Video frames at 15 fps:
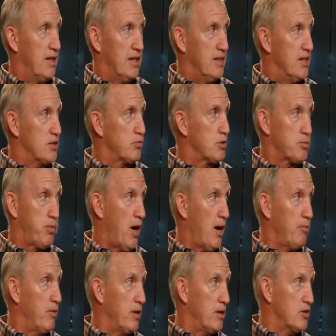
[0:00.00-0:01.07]
and this was
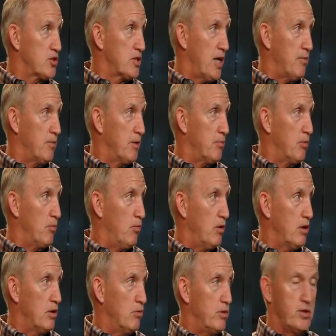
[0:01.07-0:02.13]
probably step number
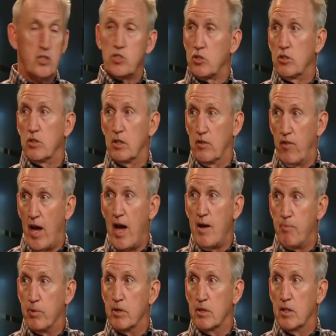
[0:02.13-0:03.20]
one, or we, yeah, this couldn't have
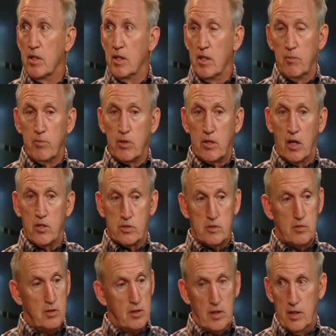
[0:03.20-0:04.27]
happened
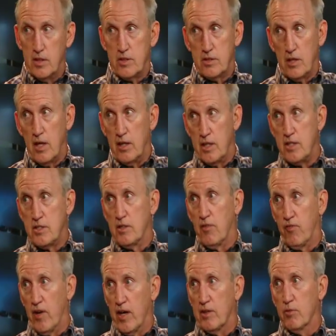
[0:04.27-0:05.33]
because it's not easy
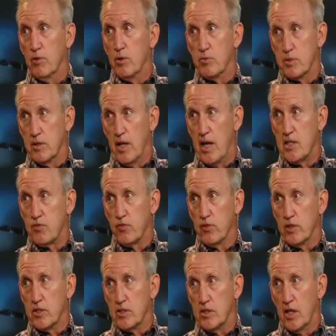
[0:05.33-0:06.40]
to find rooms in
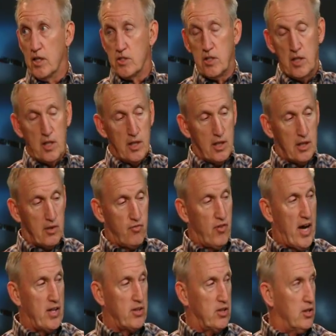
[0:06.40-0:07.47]
Nashville these days. No. And to
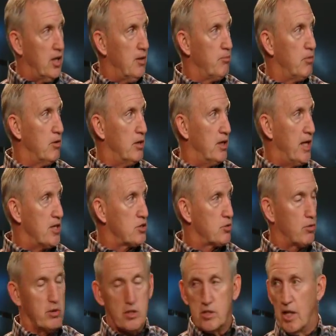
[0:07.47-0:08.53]
find the number in that
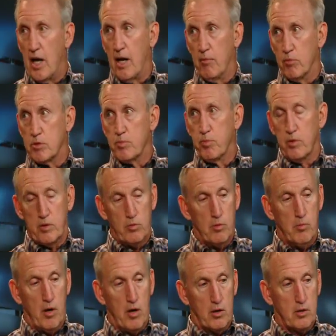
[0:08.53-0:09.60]
short of time was pretty
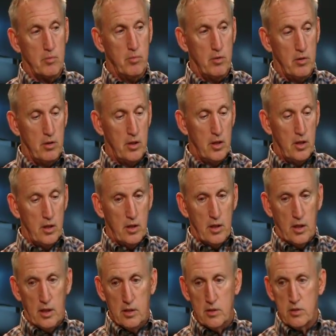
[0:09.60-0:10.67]
remarkable.
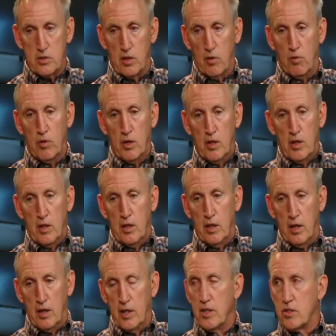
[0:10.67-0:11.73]
And so
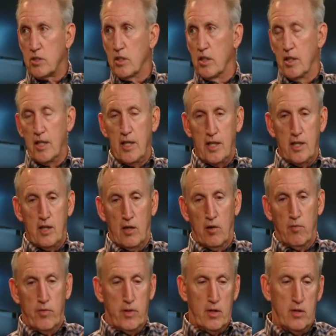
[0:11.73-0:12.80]
uh, it's going to, you
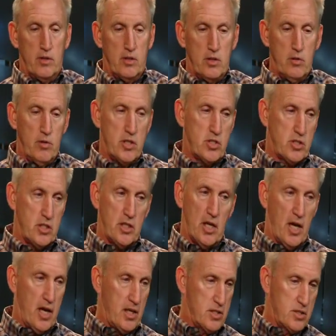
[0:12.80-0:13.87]
know, the, the
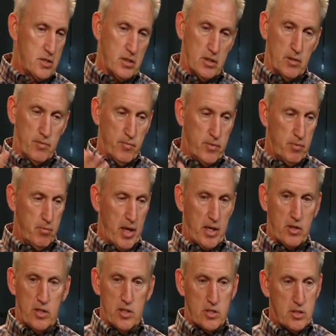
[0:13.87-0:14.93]
USTA is going to
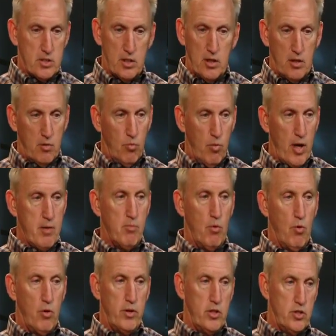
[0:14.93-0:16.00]
make this way
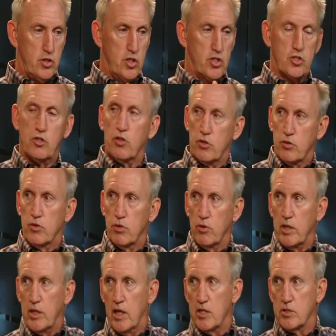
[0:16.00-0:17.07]
more than just the
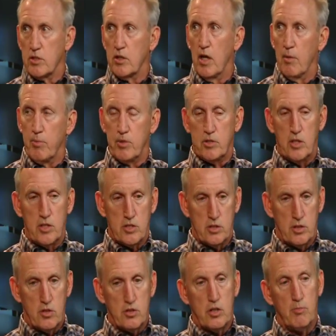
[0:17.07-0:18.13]
three days of
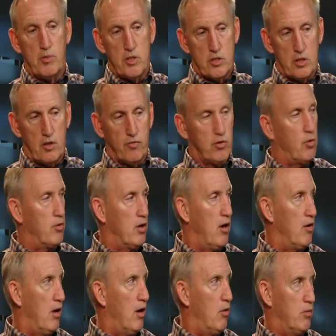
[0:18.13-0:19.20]
competition. There's going to be stuff going
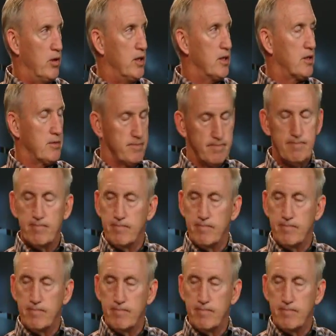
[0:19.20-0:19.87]
on all right. week.